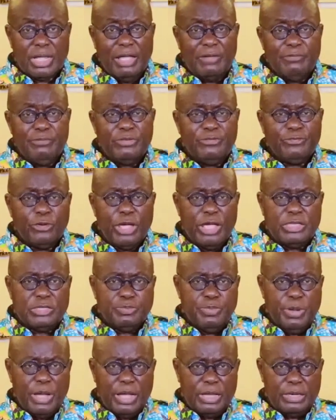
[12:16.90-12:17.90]
Government, for
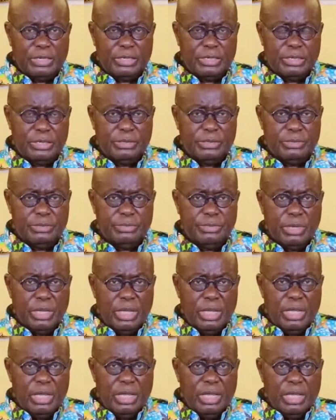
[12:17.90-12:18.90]
its part,
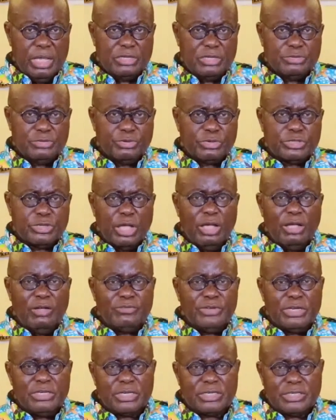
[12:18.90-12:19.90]
is
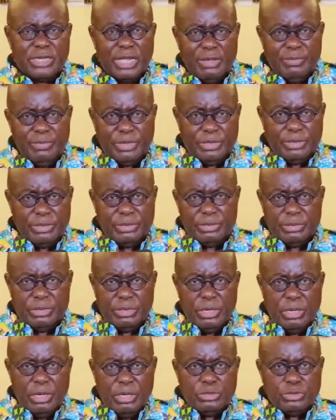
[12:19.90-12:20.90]
resolved and determined
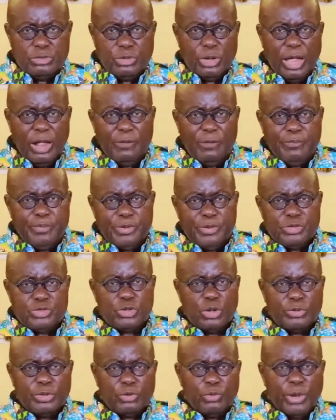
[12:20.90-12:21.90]
to help
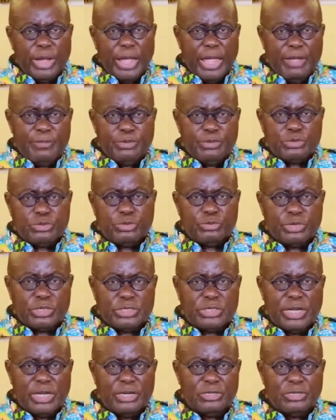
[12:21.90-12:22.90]
ensure that we're able
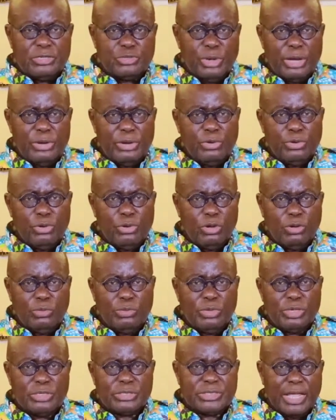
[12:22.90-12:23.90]
to return to our
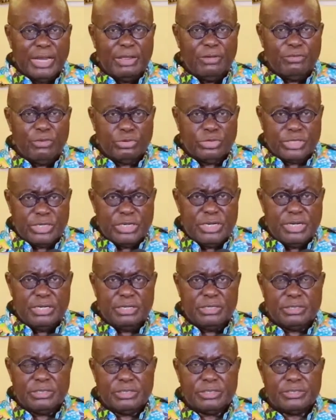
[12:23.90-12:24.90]
normal daily
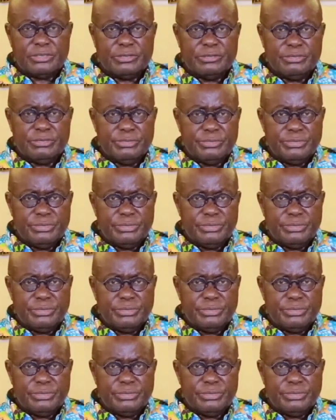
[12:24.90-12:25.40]
routines.